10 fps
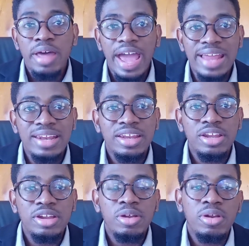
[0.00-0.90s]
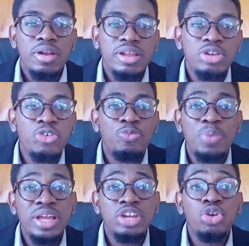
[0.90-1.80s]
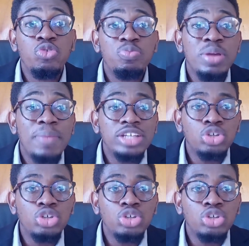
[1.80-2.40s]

and you've been much